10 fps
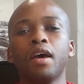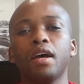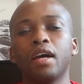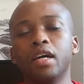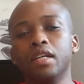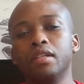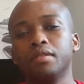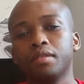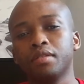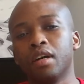And
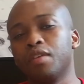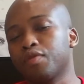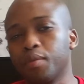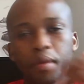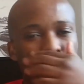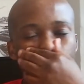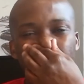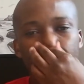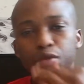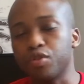yeah, from the PAM
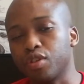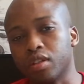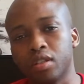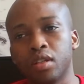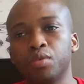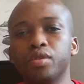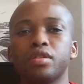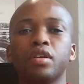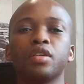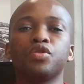account structure, we
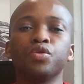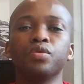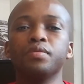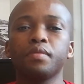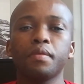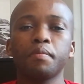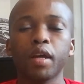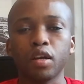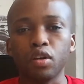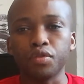started to make a
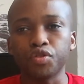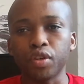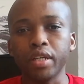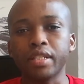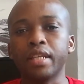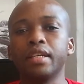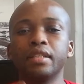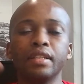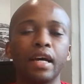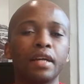lot of strides, and then
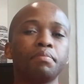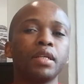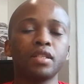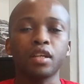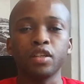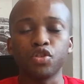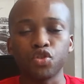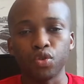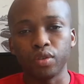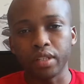that basically
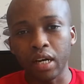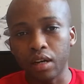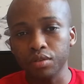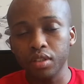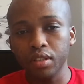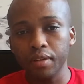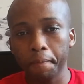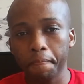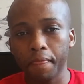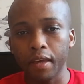stalled out.
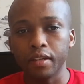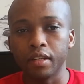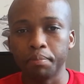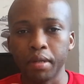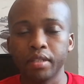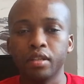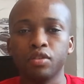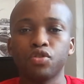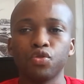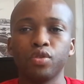Okay, that basically
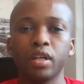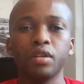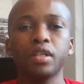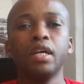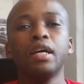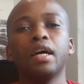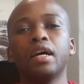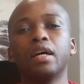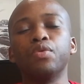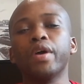stalled out,
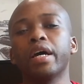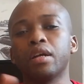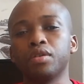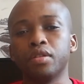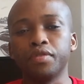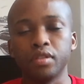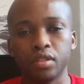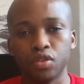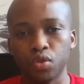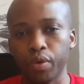and we had our differences,
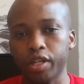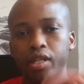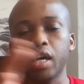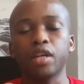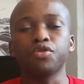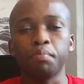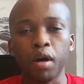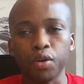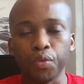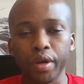so we actually had to
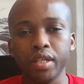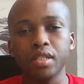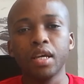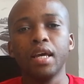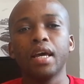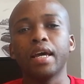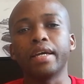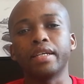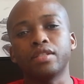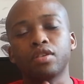part ways. And
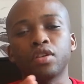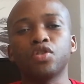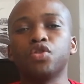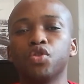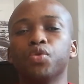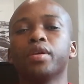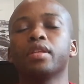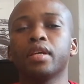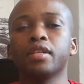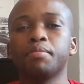I started doing
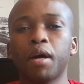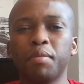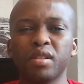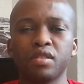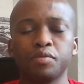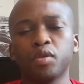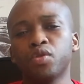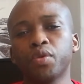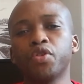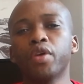things by myself, because
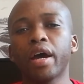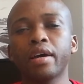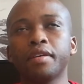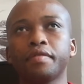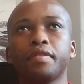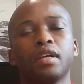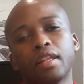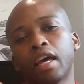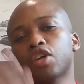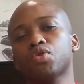when you have
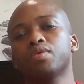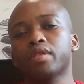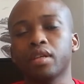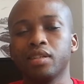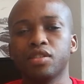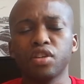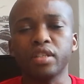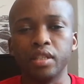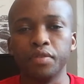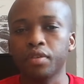the actual skill, it's not
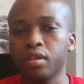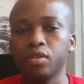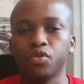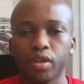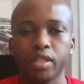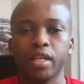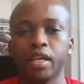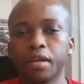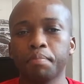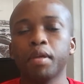difficult to actually
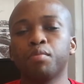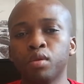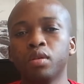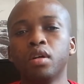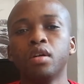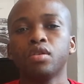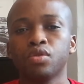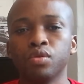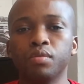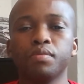get people
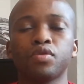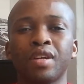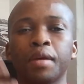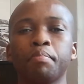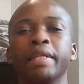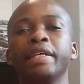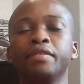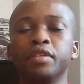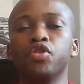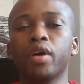to sort of like believe
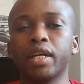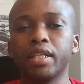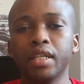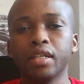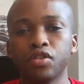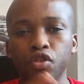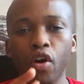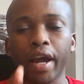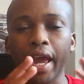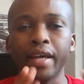in your idea, as
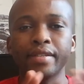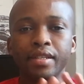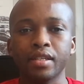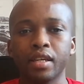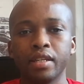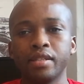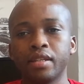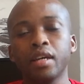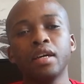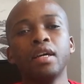long as the skill is
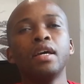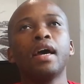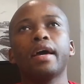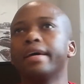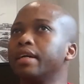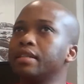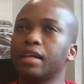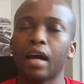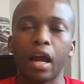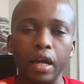there. And
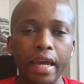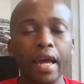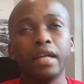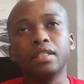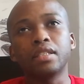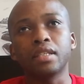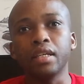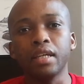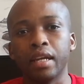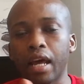I can say
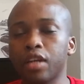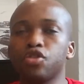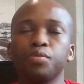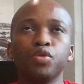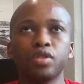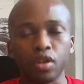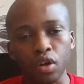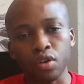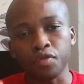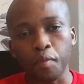and attribute a lot
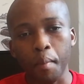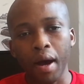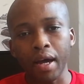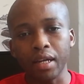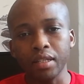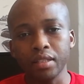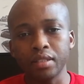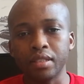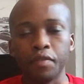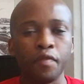of my
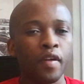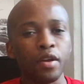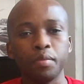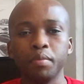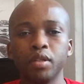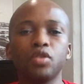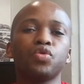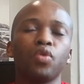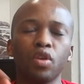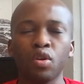development
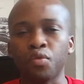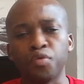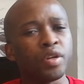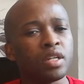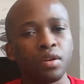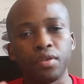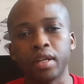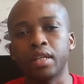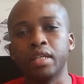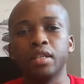to a lot of reading, right? I
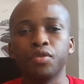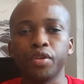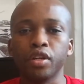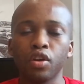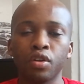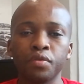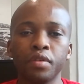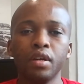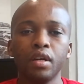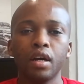read a lot of
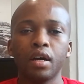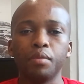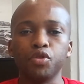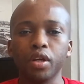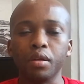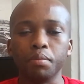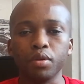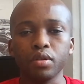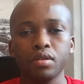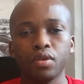trading
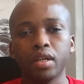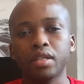books, right?